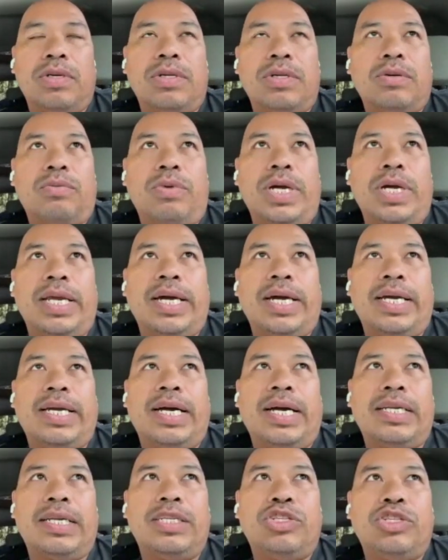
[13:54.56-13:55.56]
when I
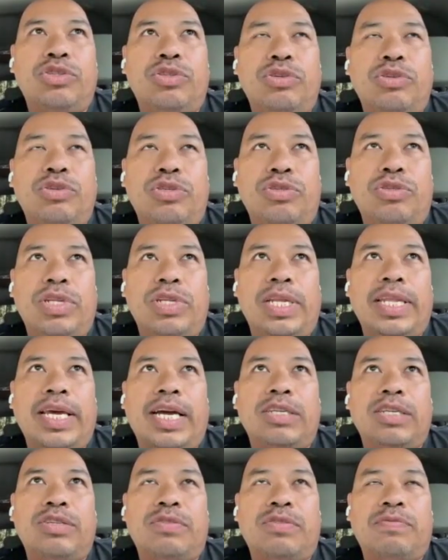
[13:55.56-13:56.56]
got introduced to the
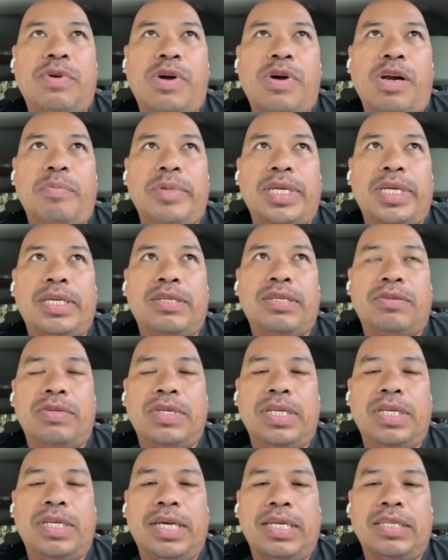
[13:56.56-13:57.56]
natural farming,
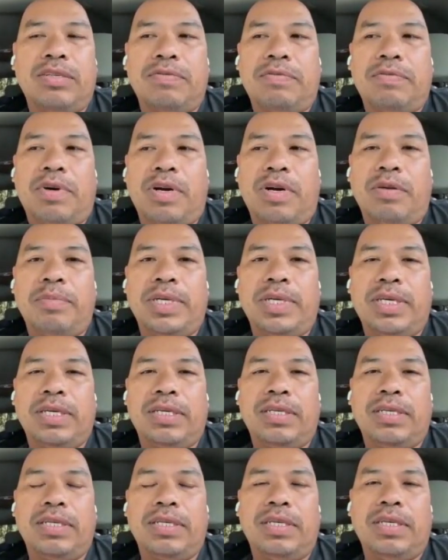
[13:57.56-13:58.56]
Korean natural
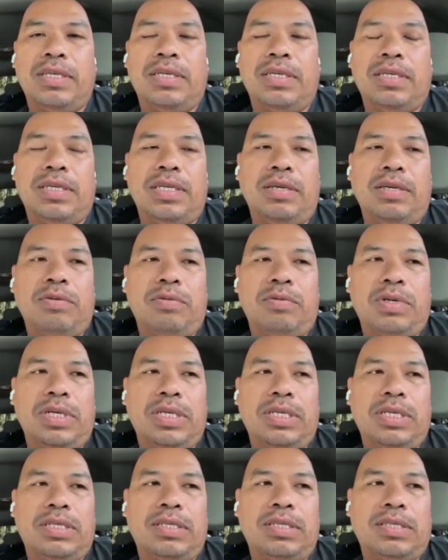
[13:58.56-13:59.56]
farming, it
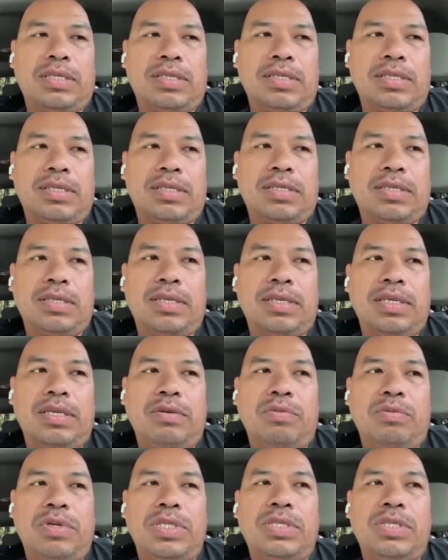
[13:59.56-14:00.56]
was
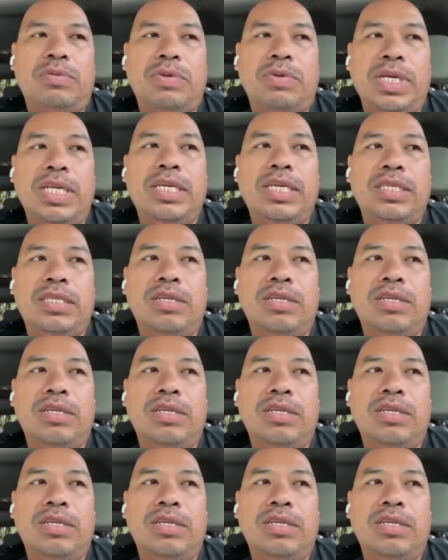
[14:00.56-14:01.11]
really